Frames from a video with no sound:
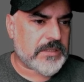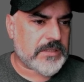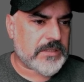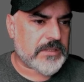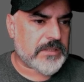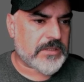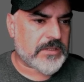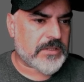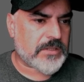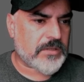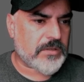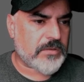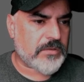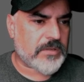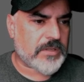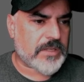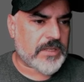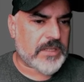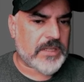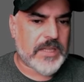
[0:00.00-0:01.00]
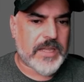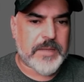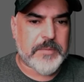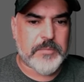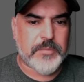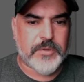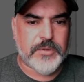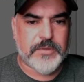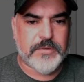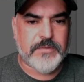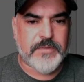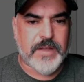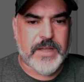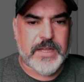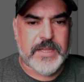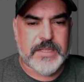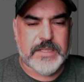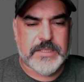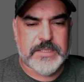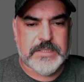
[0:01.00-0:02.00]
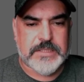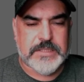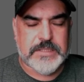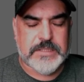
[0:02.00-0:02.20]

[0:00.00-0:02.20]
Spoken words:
Let's go like a light blue violet.